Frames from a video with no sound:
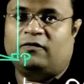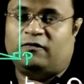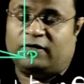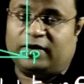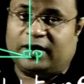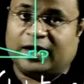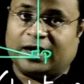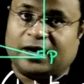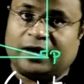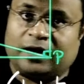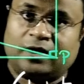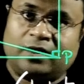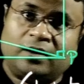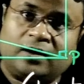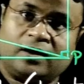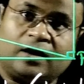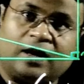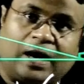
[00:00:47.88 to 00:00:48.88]
Figure
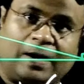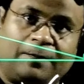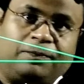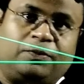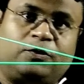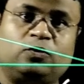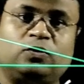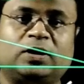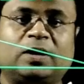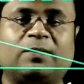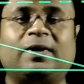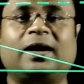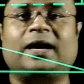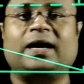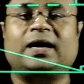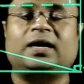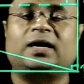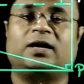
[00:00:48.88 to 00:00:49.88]
up to the
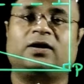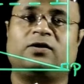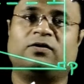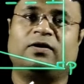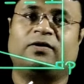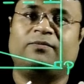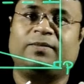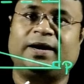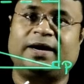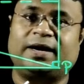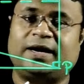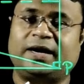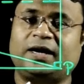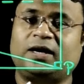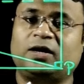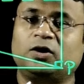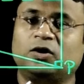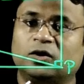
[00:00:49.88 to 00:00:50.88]
mark, you have made
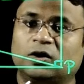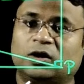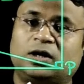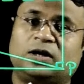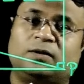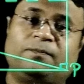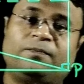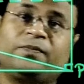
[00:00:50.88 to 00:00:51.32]
it, good.